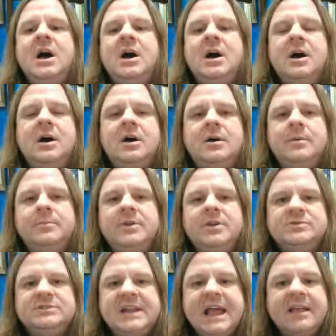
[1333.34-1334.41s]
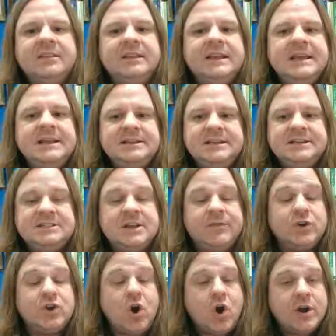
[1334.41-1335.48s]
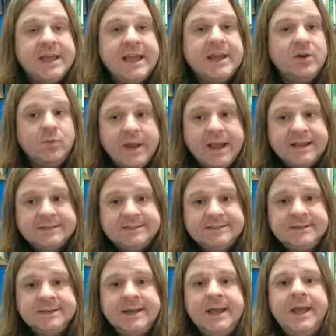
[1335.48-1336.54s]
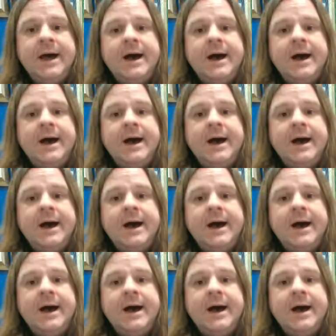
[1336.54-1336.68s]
He was an athlete. He suffered cardiac arrest